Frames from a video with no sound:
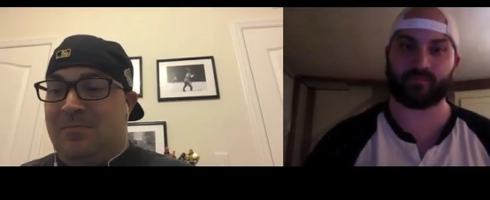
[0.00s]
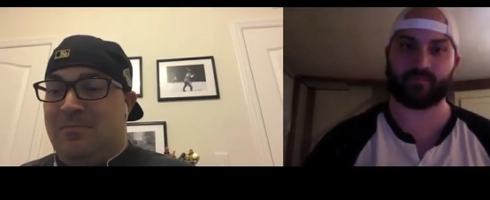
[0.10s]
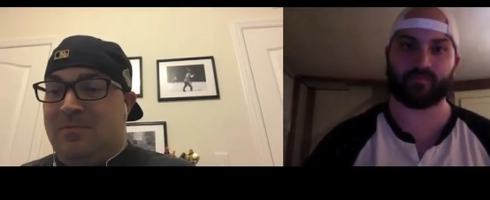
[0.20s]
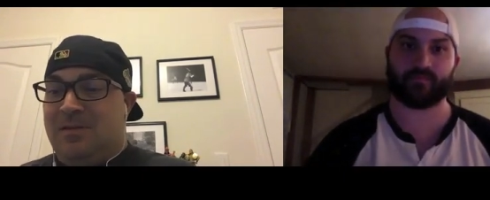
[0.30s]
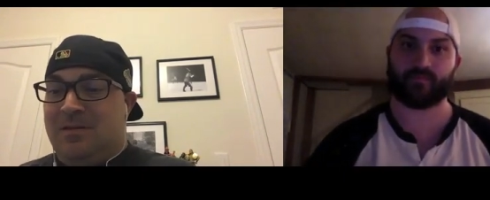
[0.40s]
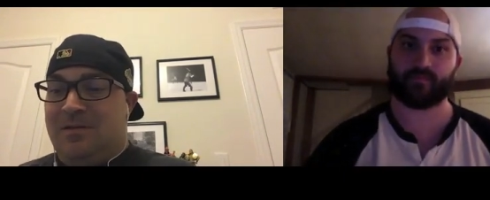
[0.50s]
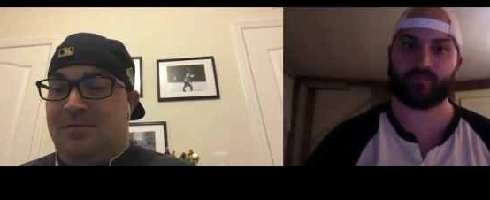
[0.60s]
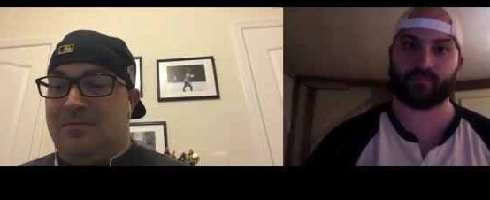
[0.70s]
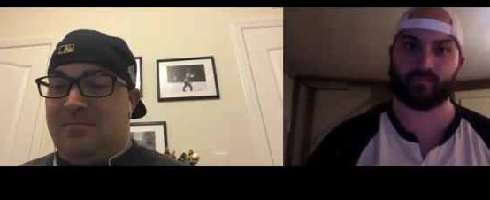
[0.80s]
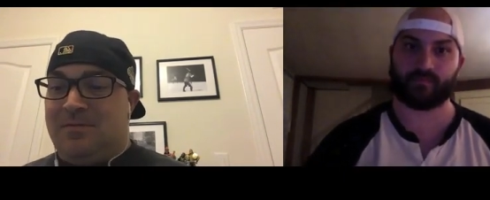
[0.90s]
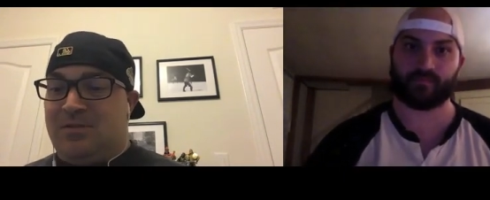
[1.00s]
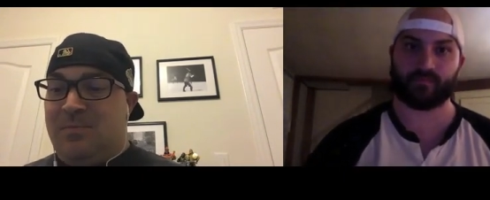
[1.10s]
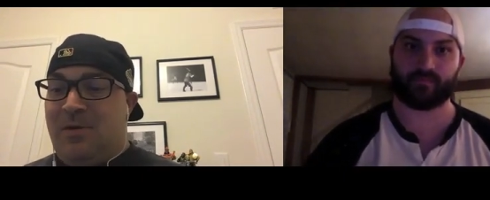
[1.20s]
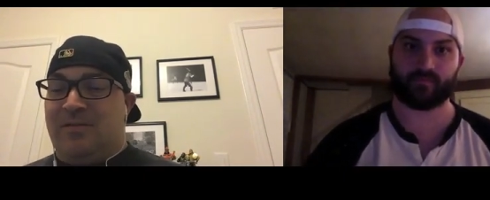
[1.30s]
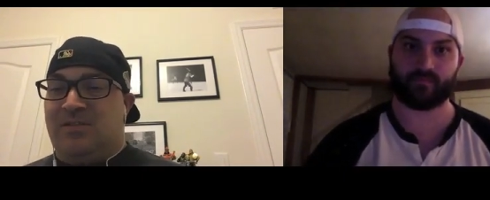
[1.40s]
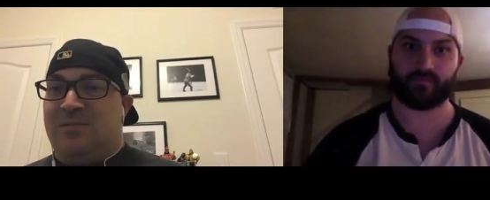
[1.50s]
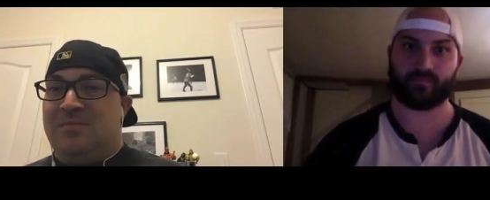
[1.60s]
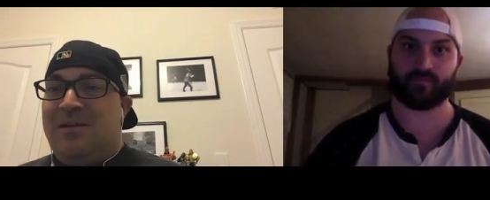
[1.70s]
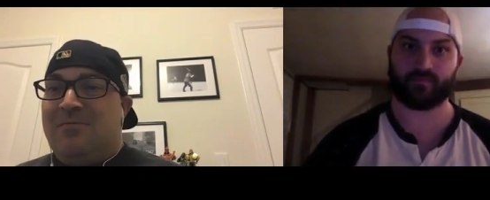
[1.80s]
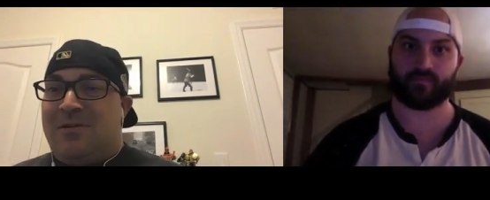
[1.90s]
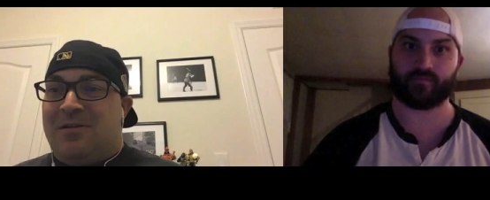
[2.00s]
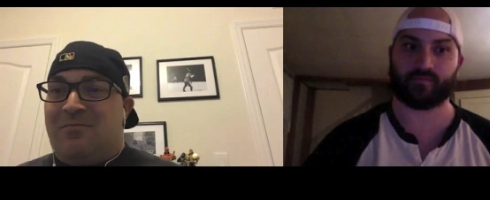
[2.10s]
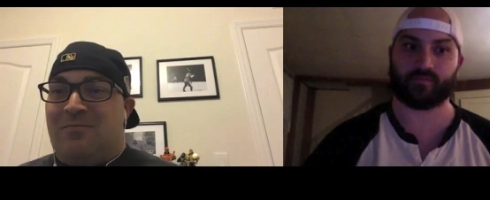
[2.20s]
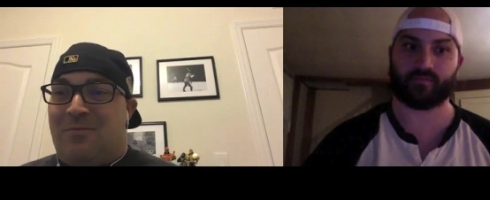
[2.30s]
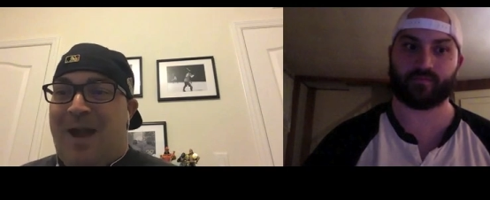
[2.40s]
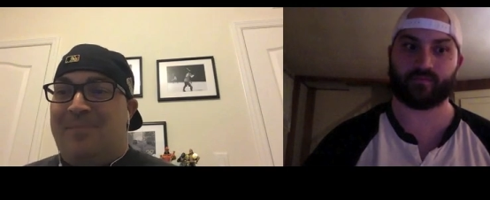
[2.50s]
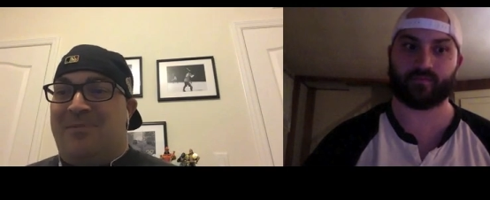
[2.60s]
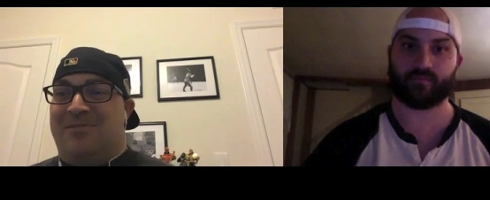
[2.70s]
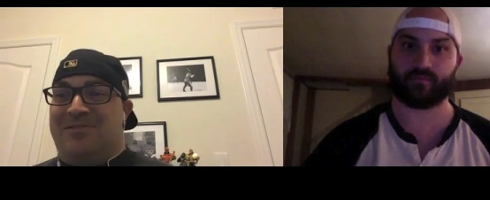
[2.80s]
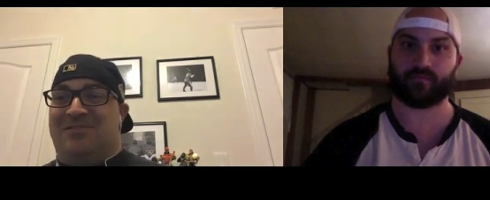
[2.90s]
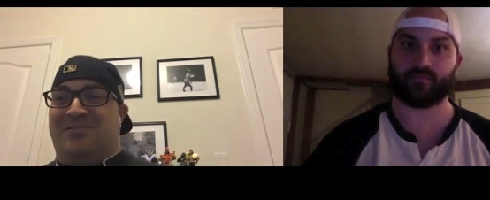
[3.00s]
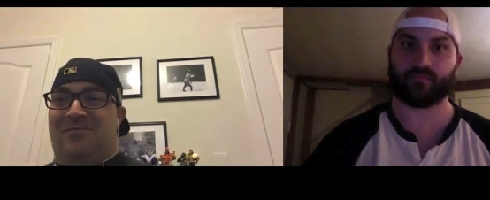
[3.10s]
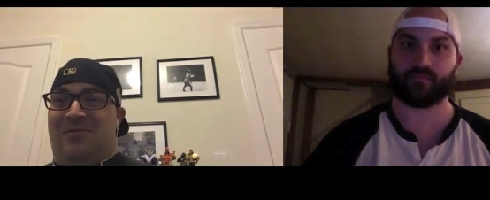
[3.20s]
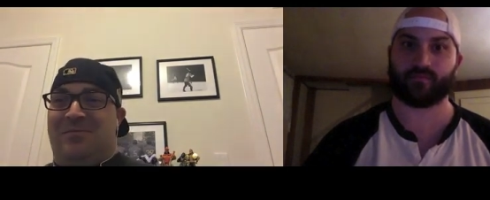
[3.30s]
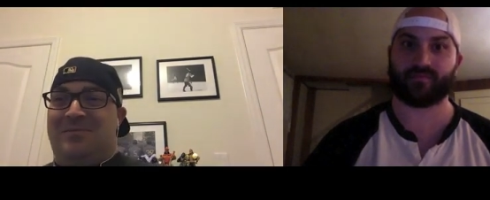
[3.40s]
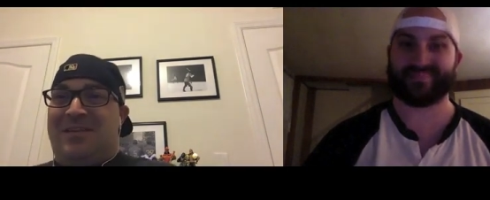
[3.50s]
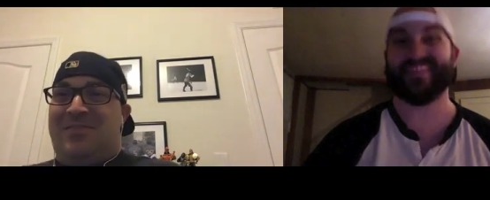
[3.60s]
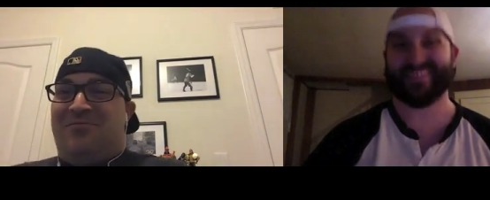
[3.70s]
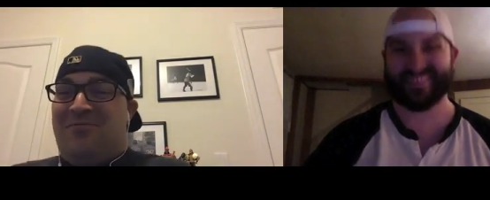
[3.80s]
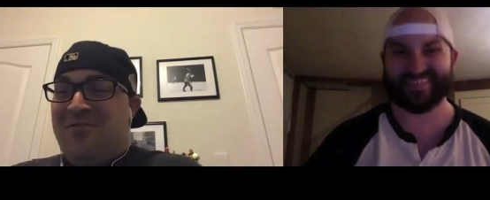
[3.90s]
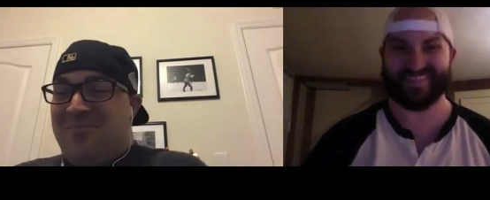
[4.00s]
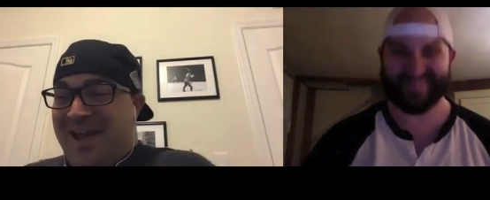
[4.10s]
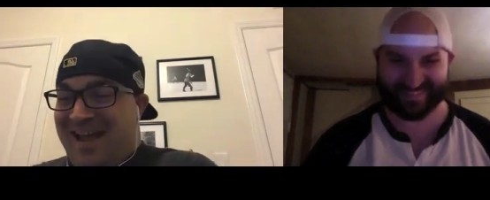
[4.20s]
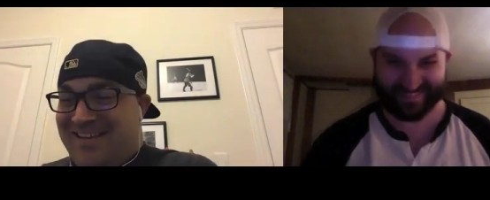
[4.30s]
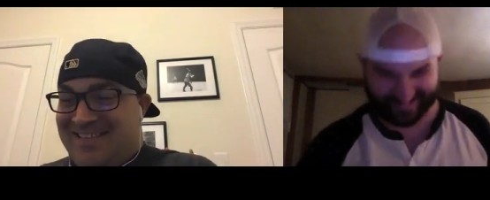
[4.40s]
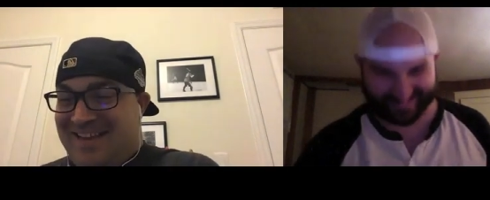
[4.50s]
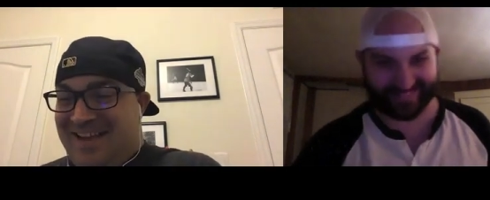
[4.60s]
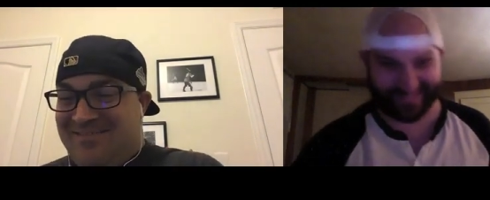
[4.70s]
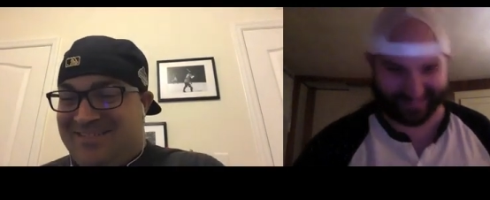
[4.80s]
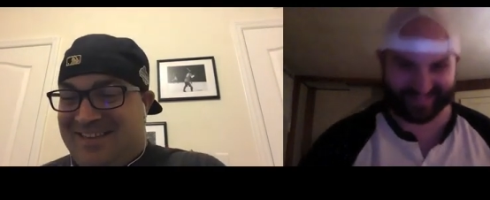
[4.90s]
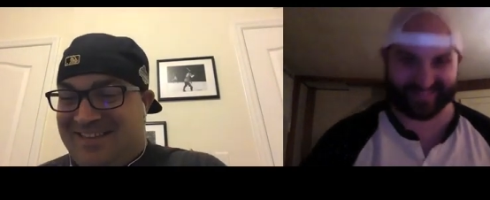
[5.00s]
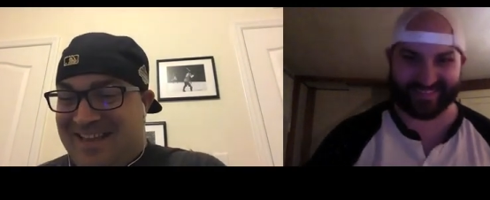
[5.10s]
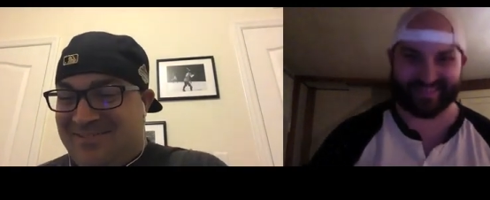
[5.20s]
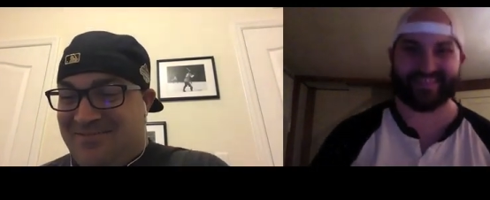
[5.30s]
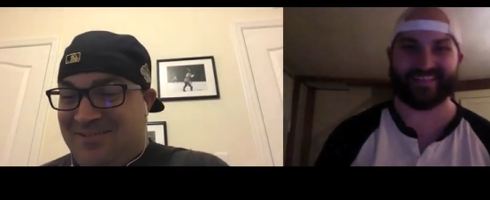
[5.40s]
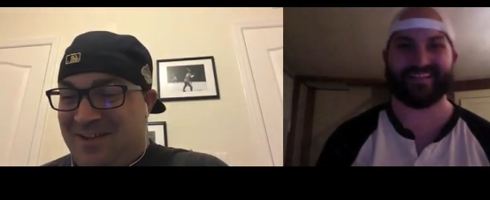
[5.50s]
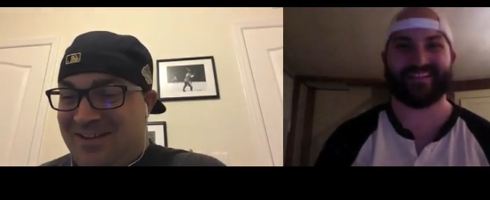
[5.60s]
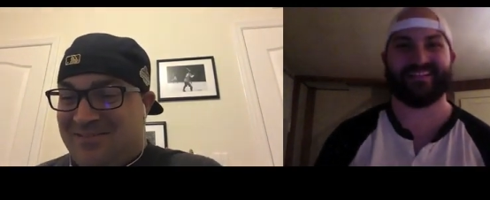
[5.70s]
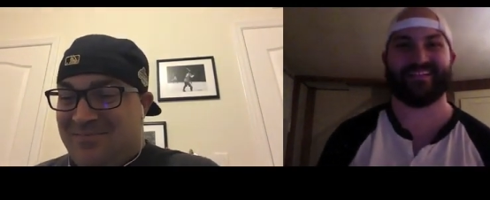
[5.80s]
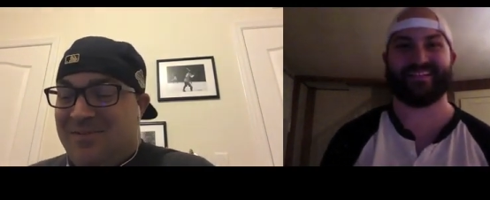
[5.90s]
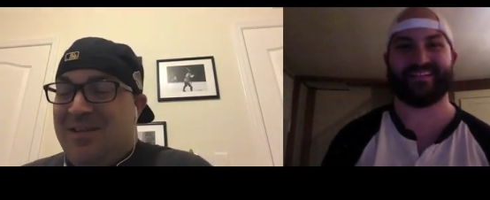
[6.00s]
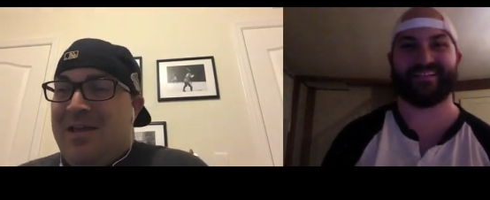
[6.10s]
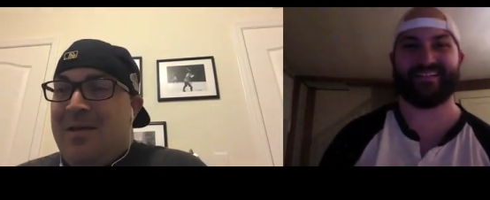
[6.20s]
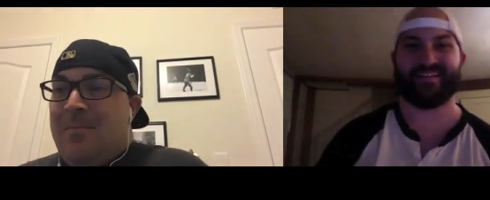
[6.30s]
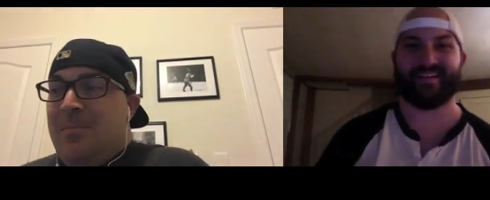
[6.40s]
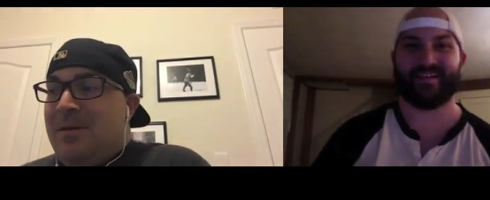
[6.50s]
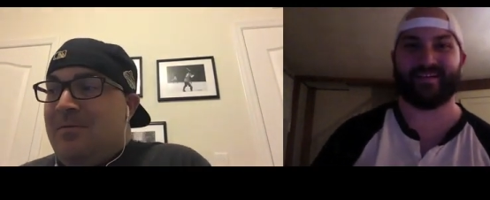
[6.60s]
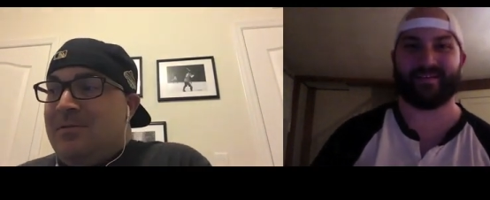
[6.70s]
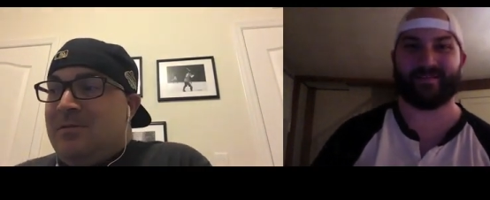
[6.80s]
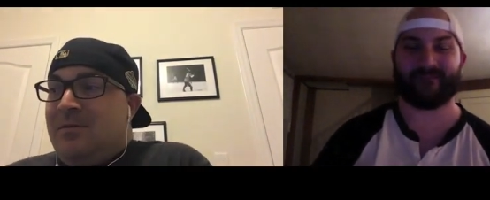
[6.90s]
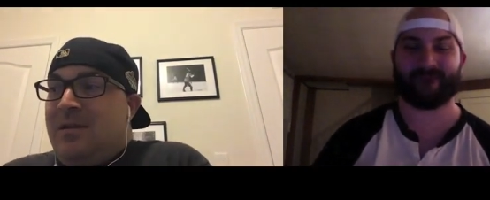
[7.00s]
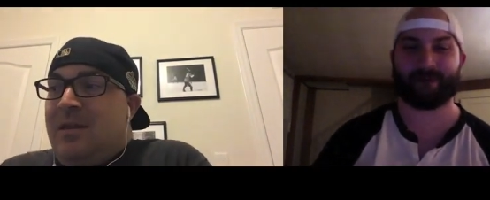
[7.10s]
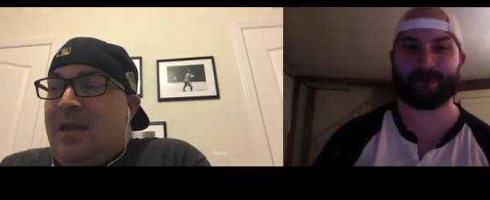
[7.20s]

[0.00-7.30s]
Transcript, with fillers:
Speaker 1: the street profits jumped out wearing Raptors uniforms, like throwbacks. like I was like, that's really awesome. But it was a really